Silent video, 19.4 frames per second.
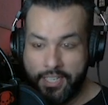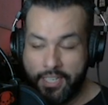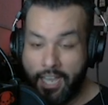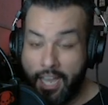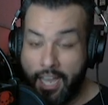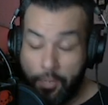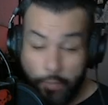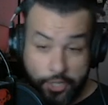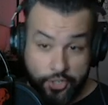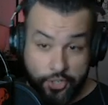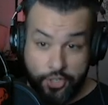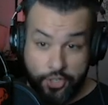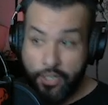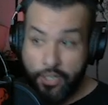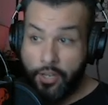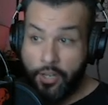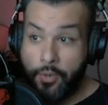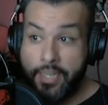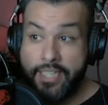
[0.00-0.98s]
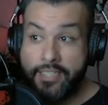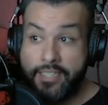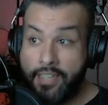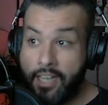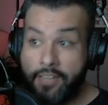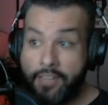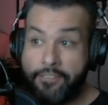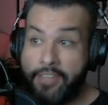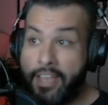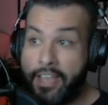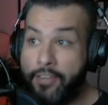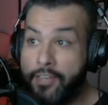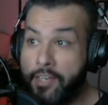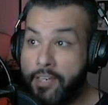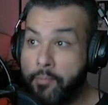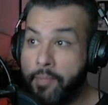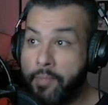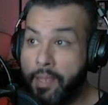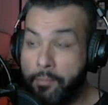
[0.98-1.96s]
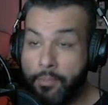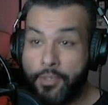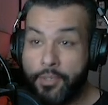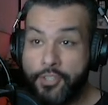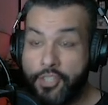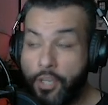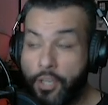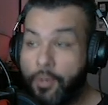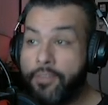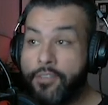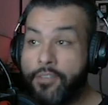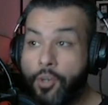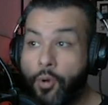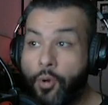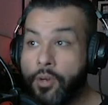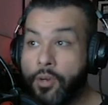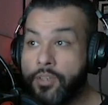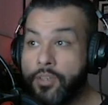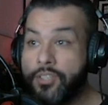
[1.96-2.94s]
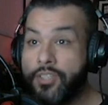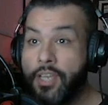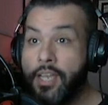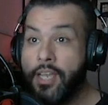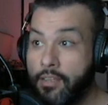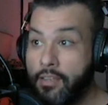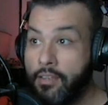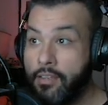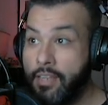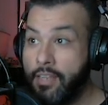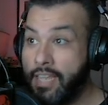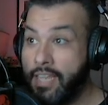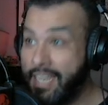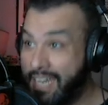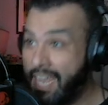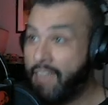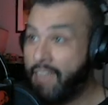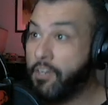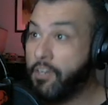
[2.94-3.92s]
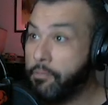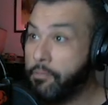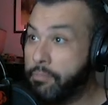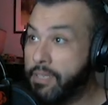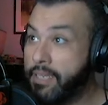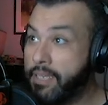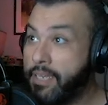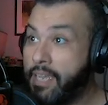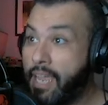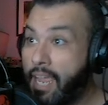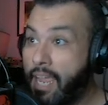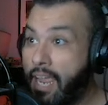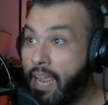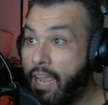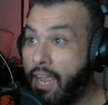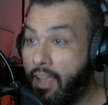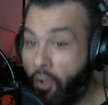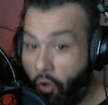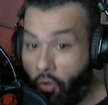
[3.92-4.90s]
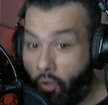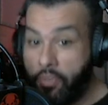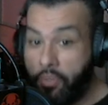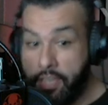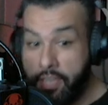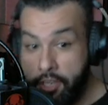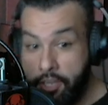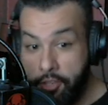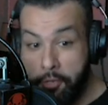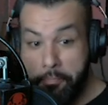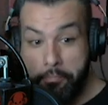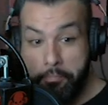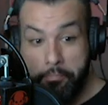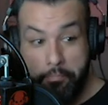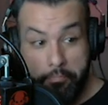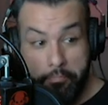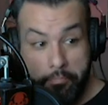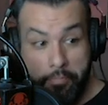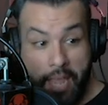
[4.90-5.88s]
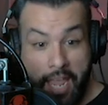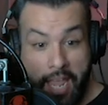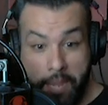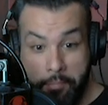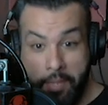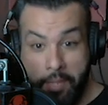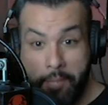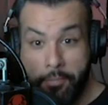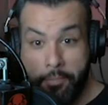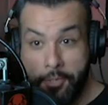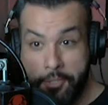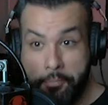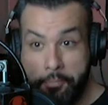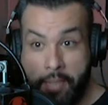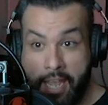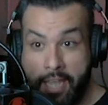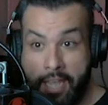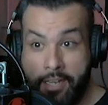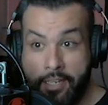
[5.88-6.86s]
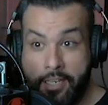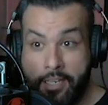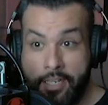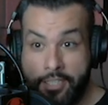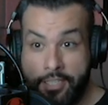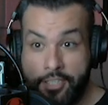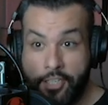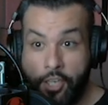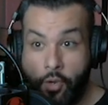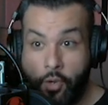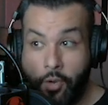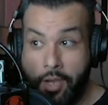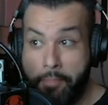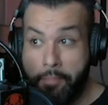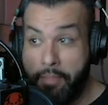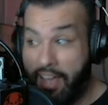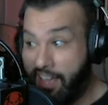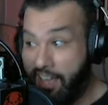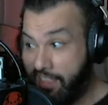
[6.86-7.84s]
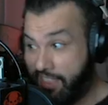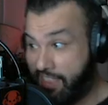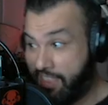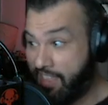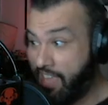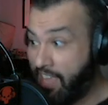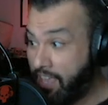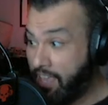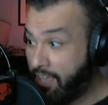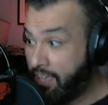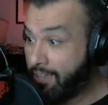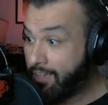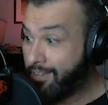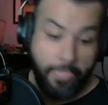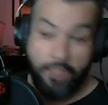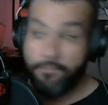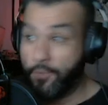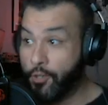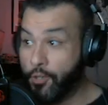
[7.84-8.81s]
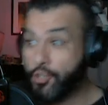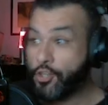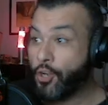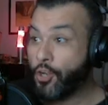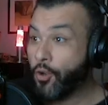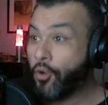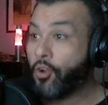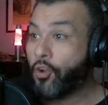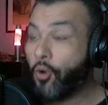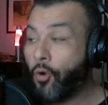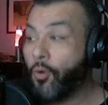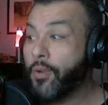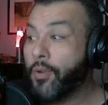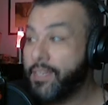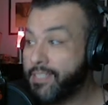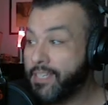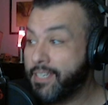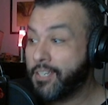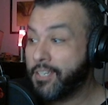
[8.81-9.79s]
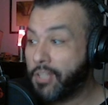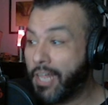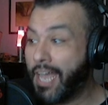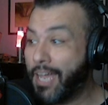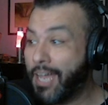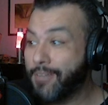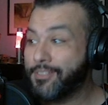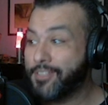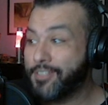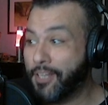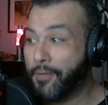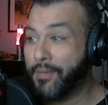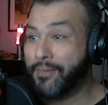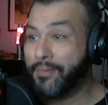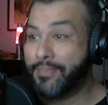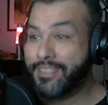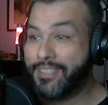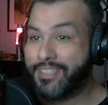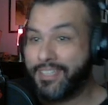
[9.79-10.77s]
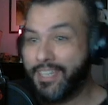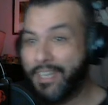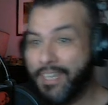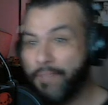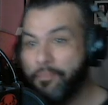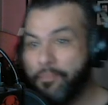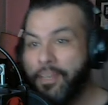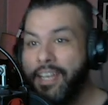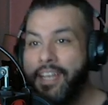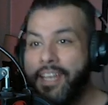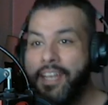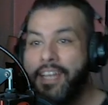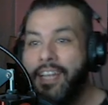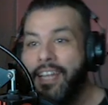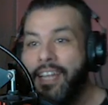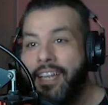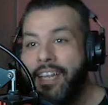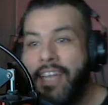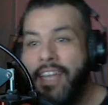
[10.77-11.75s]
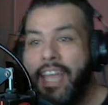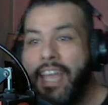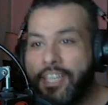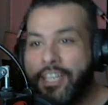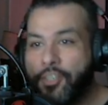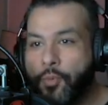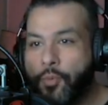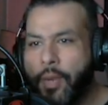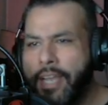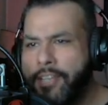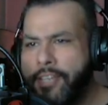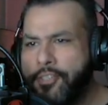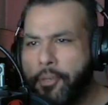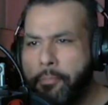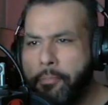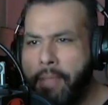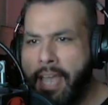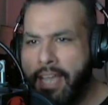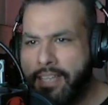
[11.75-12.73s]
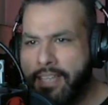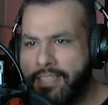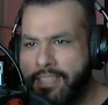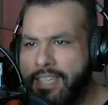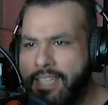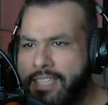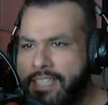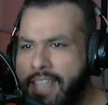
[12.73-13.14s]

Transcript: got, which, you know, he's not a founding member. So of course, inevitably all the other band members' band cuts go up, I think. For sure, Corey's and Clowns, though, it would seem. Next, Razorback says